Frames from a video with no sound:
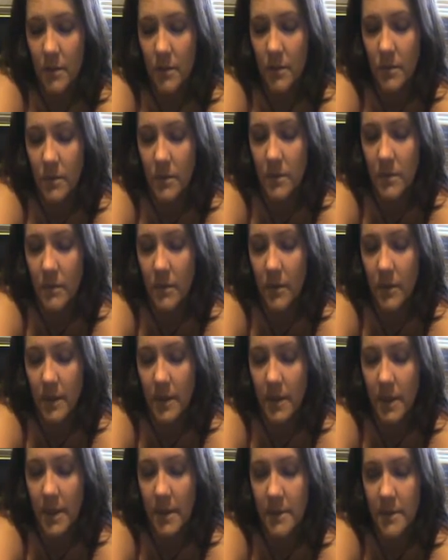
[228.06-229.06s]
who were
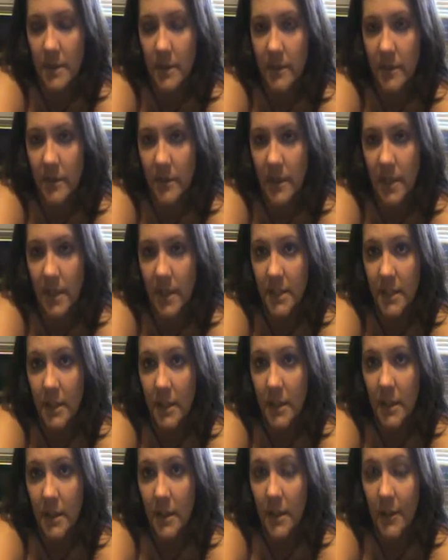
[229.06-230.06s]
only like seven or eight,
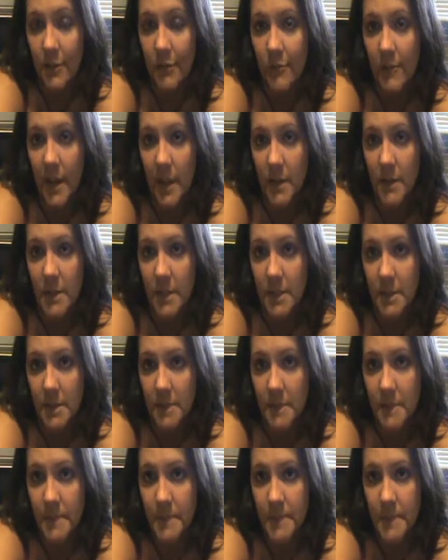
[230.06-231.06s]
found
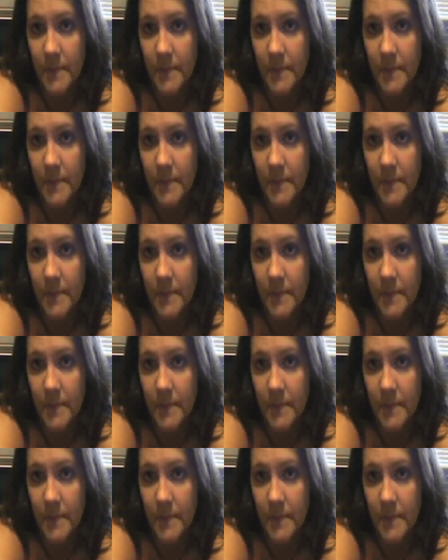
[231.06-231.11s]
him.